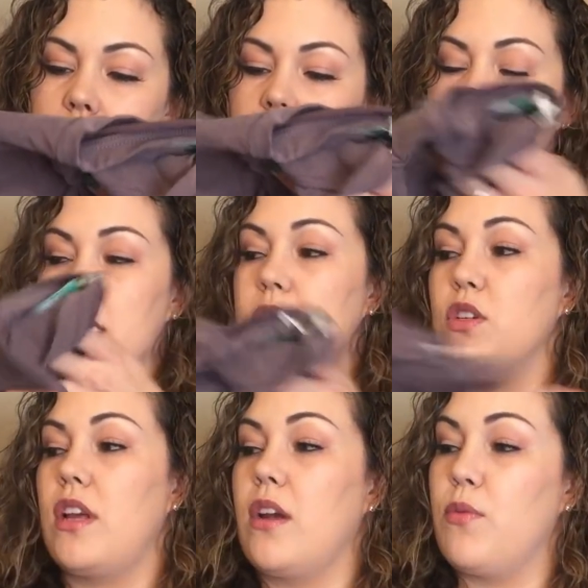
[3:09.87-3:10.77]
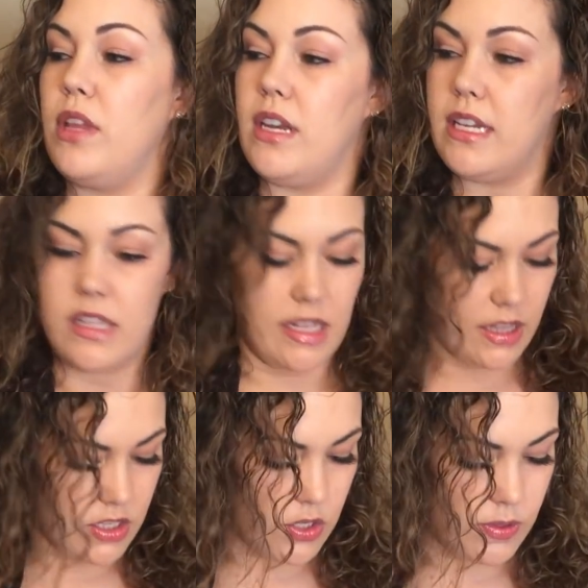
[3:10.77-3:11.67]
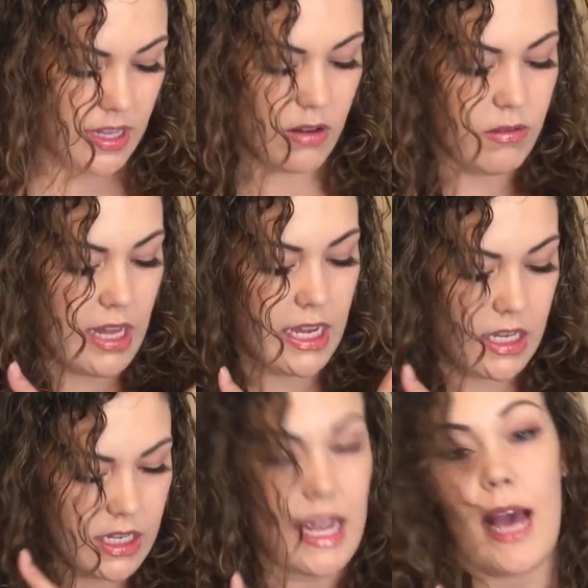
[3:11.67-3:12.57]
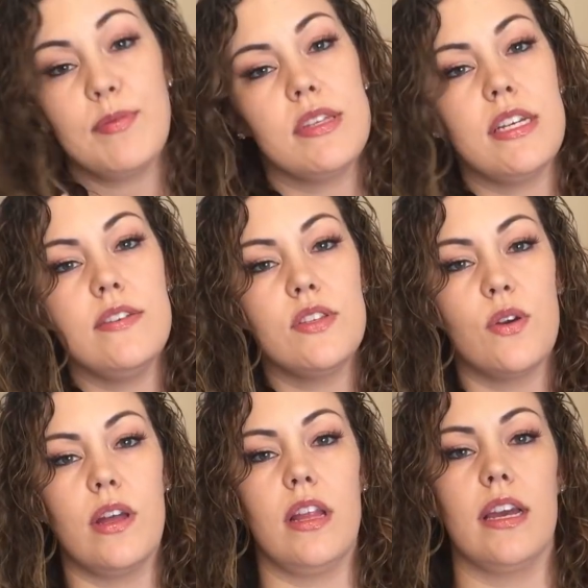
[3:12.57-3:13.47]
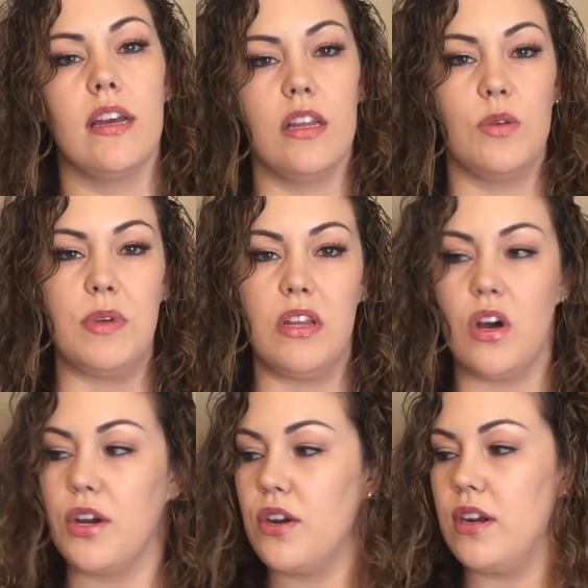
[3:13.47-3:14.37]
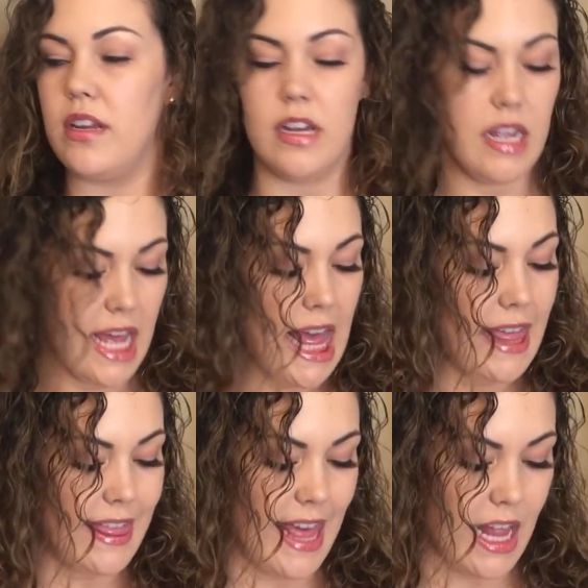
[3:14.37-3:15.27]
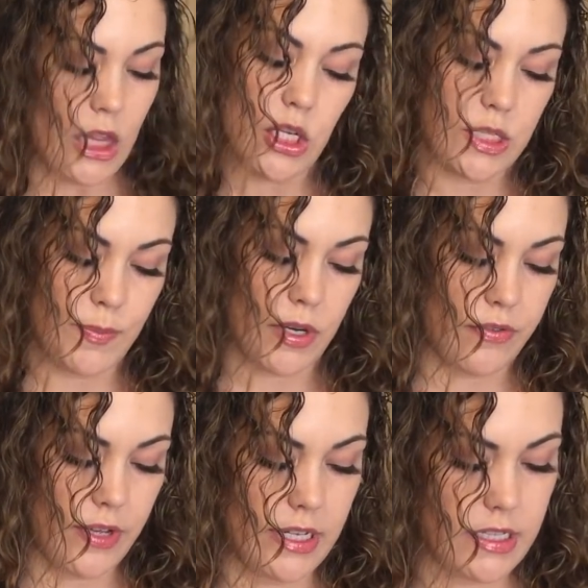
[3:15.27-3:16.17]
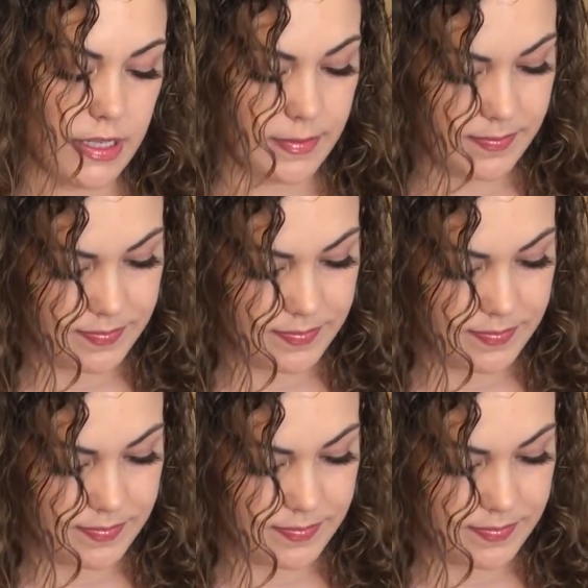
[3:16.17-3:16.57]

And the sleeves look like a really nice length too because I don't like cap sleeves, so I like a little bit longer, and that looks perfect.